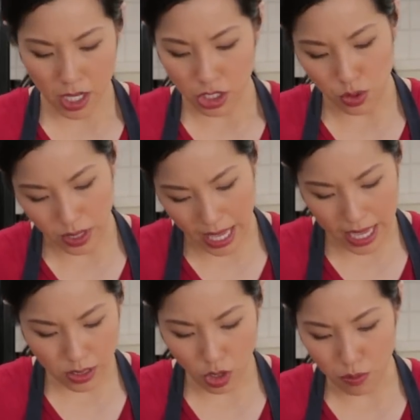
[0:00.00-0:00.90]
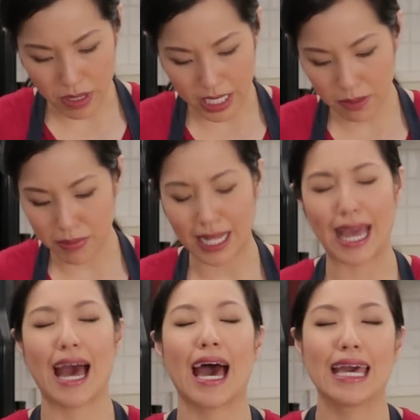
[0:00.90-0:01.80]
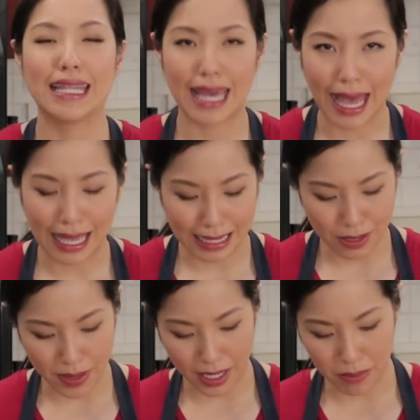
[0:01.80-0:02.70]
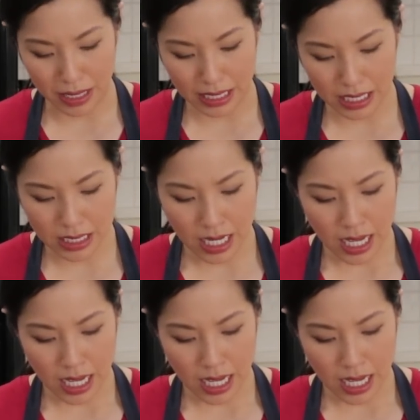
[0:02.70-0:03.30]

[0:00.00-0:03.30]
You can omit it, but I highly, highly recommend it.